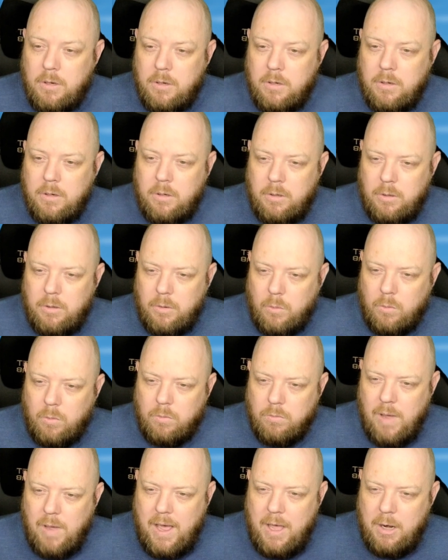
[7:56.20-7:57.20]
You're
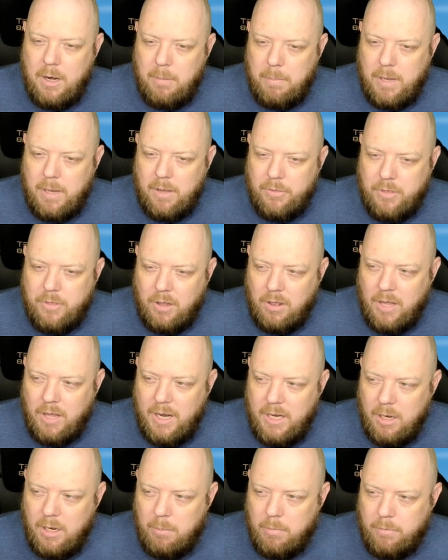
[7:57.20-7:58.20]
right about the
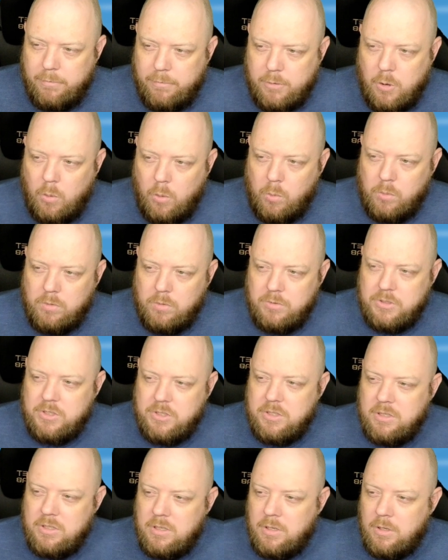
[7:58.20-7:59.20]
Lamb, of course.